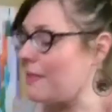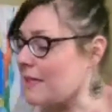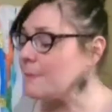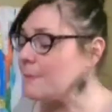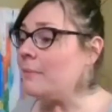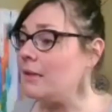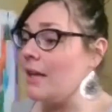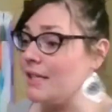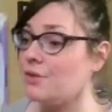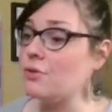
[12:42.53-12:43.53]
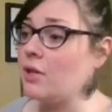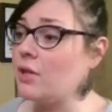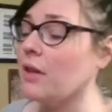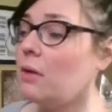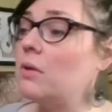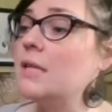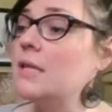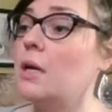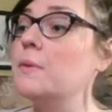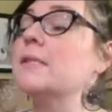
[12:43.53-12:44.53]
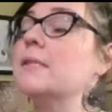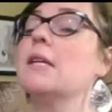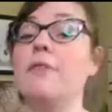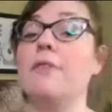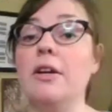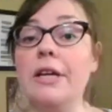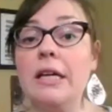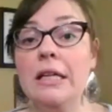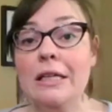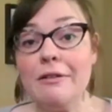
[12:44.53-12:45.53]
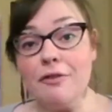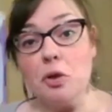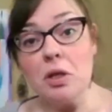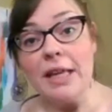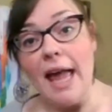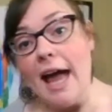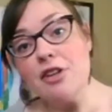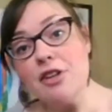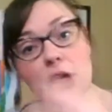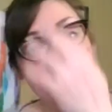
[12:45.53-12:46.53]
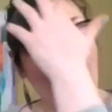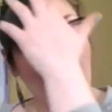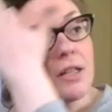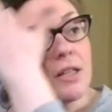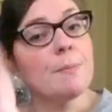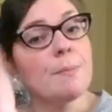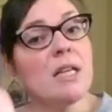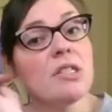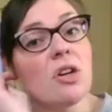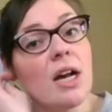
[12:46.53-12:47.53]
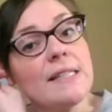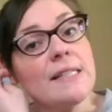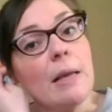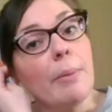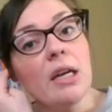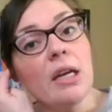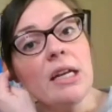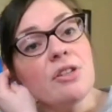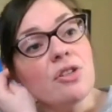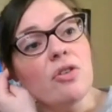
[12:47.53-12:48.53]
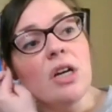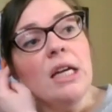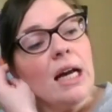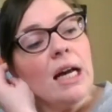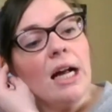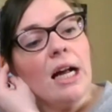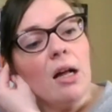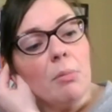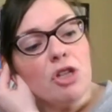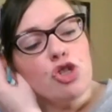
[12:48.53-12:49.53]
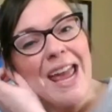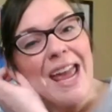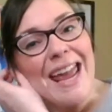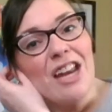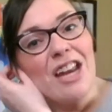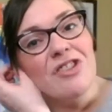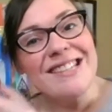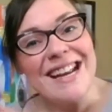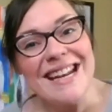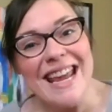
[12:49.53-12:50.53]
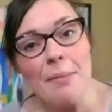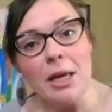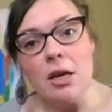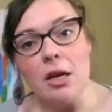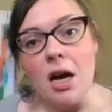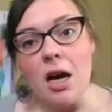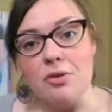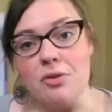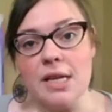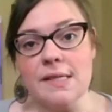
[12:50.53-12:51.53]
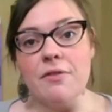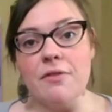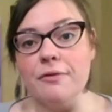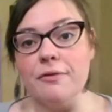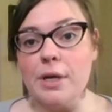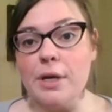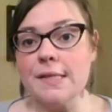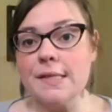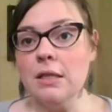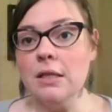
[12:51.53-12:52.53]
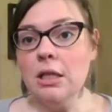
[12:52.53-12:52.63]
this may be less true now than it was when I was like very vocally agile, but spinto has the ability to change the dynamic contrast of their voice